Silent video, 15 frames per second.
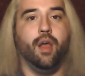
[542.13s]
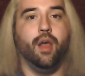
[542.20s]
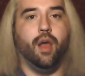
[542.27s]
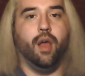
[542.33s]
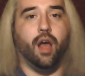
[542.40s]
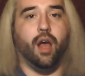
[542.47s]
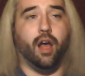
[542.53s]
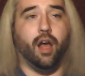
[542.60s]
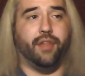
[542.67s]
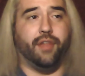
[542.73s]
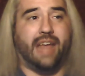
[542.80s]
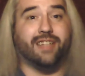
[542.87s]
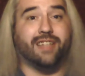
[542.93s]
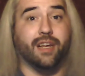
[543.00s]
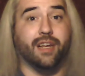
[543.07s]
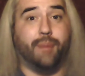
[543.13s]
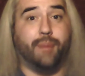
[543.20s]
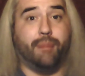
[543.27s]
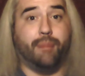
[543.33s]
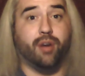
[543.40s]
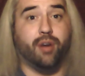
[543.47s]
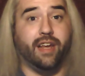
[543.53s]
That's going to
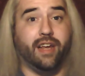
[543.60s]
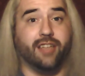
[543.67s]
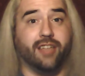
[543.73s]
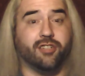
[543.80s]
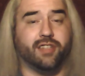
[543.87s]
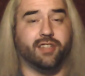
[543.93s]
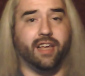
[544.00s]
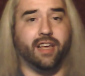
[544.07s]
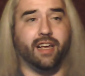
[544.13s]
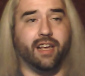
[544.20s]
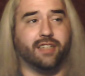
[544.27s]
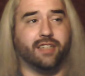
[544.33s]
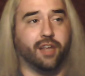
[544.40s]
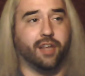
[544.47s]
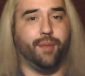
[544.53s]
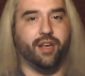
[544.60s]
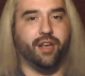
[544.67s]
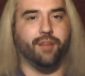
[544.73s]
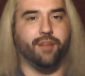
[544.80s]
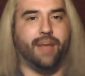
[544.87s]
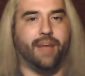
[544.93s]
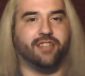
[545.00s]
be pretty interesting. It's going to be a
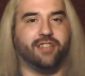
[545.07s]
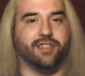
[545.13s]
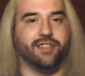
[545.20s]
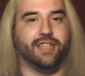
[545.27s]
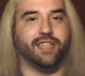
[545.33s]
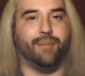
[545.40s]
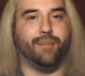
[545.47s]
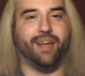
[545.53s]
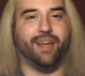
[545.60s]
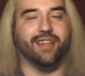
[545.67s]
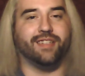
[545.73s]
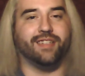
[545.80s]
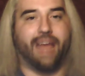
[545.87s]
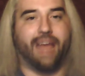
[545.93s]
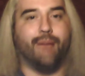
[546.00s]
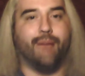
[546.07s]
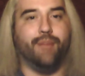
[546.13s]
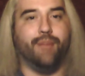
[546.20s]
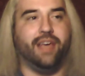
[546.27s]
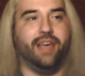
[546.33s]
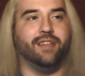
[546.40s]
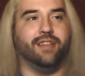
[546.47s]
good match to see because that
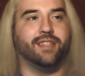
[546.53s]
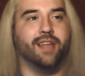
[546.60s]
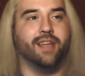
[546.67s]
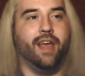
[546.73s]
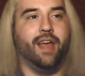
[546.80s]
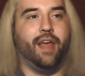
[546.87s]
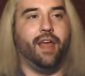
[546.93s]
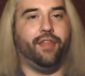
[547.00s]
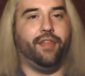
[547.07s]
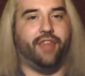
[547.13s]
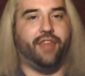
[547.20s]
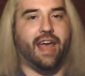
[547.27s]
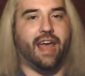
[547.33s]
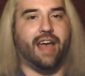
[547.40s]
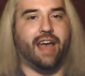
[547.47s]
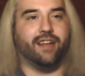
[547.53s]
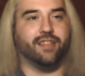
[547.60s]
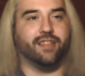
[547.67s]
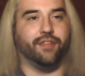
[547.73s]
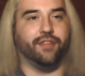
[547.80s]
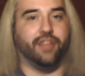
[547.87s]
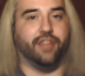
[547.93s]
means that
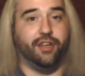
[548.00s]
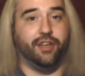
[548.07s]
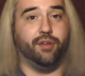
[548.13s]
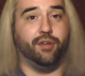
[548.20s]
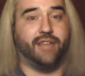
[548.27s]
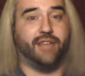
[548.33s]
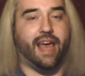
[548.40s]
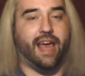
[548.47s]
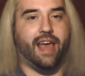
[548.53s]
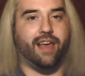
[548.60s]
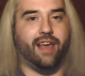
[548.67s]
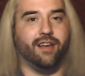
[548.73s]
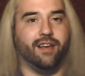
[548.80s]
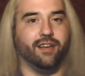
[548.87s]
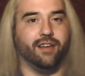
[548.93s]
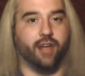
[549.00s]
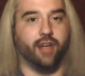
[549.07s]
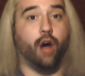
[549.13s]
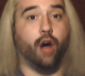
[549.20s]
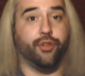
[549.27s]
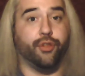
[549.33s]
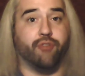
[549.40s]
the New Day,
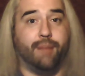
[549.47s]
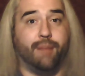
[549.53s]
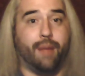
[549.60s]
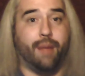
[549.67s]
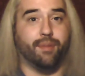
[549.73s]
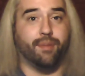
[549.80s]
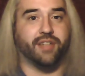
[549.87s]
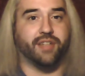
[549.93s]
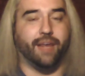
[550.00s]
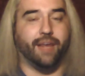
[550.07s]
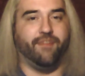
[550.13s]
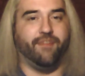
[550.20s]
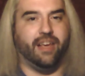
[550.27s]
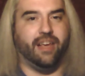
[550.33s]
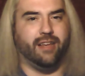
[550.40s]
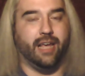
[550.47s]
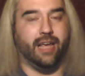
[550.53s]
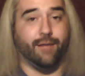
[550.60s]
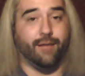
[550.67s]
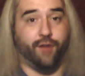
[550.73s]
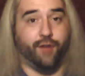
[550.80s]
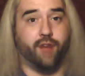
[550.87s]
all 3 members can be
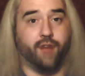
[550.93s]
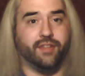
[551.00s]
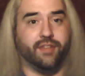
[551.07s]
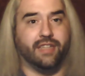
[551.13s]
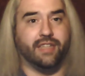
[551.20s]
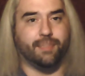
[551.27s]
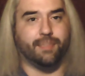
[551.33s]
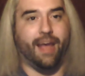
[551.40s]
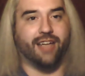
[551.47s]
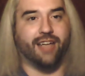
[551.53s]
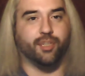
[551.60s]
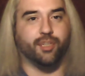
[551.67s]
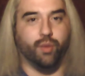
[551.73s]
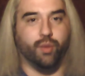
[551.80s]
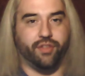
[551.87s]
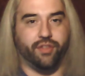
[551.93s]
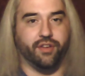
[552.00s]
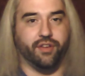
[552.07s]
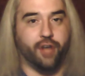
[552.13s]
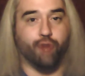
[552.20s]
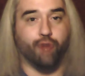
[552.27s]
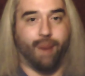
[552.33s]
involved in this match with
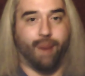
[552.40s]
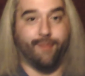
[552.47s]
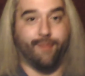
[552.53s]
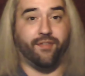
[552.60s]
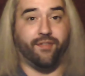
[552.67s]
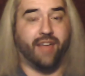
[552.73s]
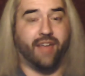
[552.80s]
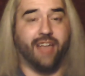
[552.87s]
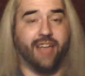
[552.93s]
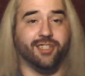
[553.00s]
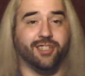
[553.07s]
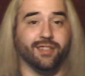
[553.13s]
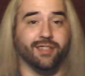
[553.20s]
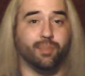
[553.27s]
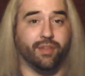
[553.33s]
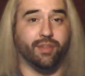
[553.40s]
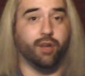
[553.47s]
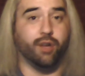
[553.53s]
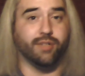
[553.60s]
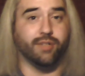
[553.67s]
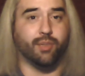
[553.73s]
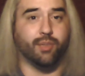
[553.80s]
no ramifications, with
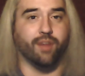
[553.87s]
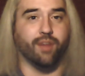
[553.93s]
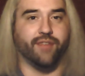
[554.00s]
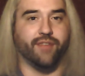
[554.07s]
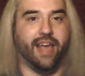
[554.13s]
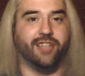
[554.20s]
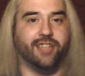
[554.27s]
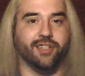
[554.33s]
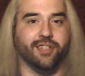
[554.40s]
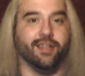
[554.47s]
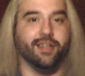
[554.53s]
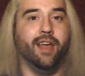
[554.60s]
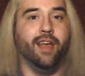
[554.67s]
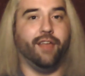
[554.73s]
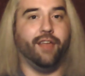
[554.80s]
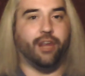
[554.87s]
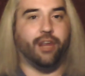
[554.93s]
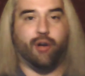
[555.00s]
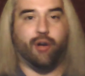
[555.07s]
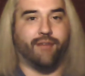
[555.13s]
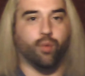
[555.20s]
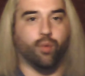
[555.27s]
no disqualification. They
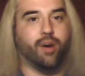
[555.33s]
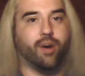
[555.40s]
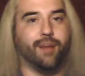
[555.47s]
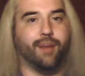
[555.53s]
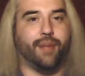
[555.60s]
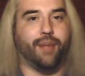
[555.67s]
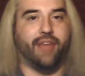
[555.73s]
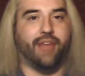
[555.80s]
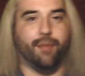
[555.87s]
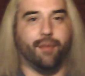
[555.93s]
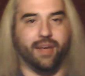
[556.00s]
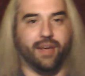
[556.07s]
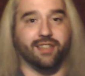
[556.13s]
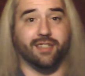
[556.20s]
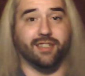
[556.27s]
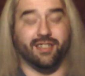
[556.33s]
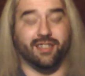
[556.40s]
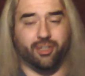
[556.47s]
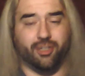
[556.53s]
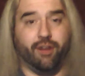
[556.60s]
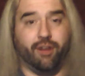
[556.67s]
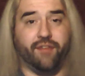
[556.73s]
don't have to worry about that because it's a
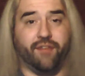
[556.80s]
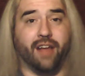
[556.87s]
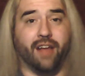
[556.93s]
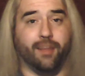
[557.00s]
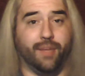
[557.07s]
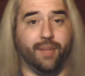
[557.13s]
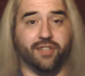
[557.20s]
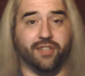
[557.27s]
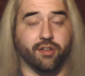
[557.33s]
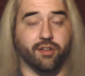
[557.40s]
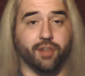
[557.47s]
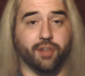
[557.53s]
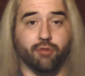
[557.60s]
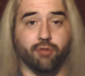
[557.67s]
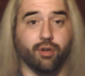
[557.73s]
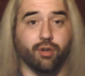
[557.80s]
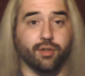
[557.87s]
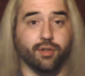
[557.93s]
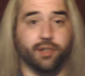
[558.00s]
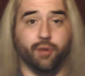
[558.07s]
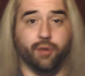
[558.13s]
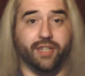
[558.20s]
street fight. That means there's no
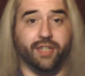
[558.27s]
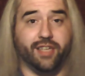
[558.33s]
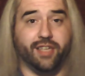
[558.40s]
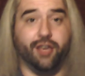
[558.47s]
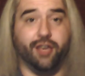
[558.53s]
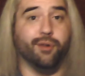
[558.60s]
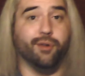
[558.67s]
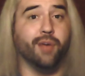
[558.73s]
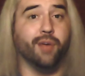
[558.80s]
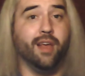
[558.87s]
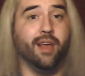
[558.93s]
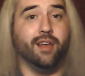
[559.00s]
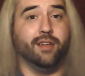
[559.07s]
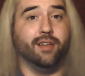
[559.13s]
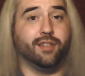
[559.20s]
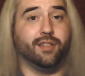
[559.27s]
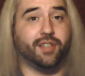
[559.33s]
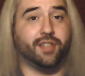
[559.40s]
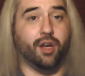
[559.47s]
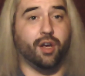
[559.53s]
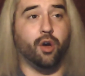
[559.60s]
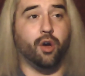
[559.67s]
rules, no DQ.
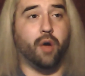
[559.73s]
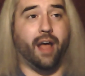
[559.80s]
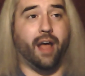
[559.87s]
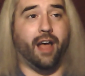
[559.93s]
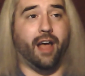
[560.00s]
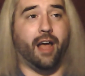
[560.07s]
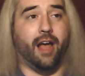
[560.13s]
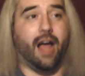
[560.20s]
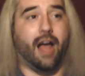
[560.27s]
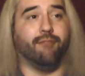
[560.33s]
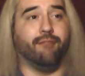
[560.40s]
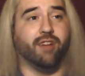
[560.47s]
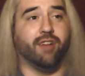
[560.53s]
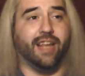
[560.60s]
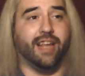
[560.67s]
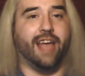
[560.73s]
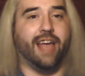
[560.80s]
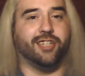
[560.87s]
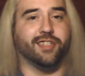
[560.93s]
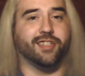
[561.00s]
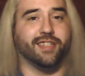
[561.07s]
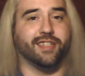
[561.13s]
So I'm really
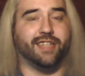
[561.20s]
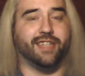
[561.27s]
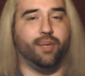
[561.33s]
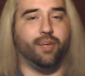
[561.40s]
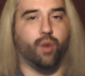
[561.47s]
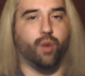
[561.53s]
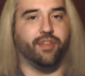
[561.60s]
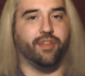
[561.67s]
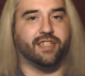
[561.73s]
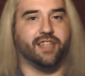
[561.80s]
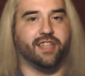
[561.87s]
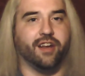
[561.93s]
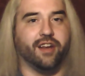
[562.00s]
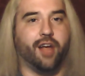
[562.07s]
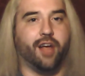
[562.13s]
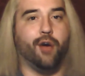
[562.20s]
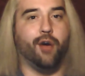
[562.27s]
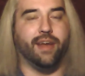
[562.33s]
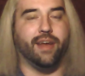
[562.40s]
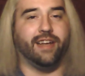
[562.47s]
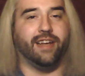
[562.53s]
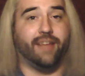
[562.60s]
anxious to see where this is going to go,
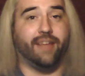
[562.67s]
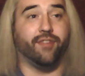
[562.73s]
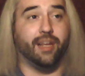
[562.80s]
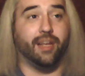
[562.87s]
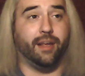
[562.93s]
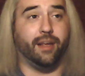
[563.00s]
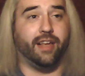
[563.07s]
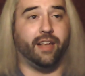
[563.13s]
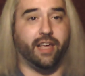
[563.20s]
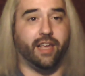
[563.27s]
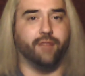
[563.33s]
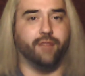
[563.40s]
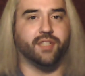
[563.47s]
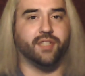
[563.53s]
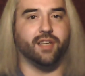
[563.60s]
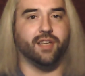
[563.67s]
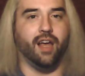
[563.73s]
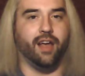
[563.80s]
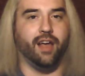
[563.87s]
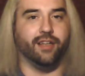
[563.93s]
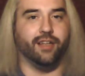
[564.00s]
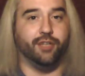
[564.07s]
and it definitely gives
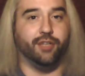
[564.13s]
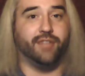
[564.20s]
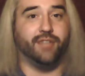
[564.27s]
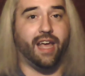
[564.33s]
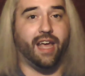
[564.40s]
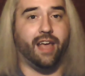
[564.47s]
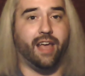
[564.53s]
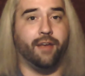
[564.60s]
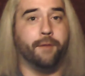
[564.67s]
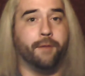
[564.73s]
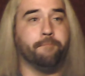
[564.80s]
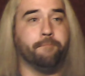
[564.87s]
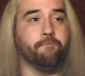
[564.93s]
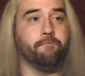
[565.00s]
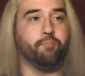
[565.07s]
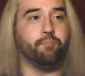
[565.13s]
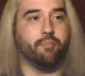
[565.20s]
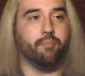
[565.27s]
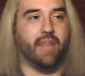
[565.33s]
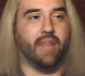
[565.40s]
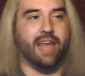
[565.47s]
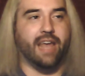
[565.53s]
New Day
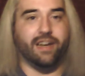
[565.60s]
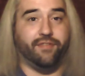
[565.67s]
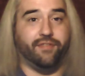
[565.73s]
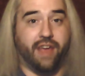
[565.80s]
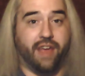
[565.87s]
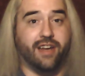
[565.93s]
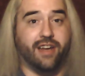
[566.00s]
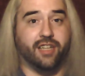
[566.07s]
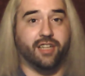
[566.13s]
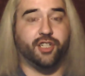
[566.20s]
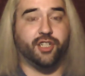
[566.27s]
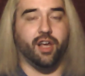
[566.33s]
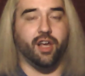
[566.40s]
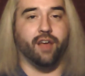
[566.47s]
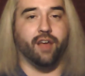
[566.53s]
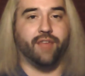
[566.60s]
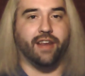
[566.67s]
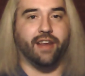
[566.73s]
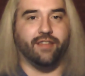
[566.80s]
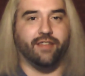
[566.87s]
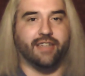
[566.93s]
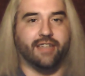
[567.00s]
an advantage of
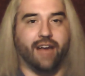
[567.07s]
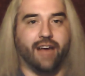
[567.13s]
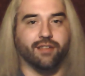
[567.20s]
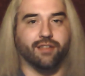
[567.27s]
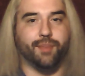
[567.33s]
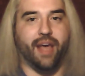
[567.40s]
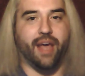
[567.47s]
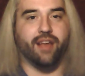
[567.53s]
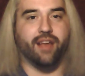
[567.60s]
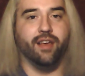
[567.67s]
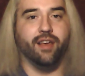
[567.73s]
getting the titles back.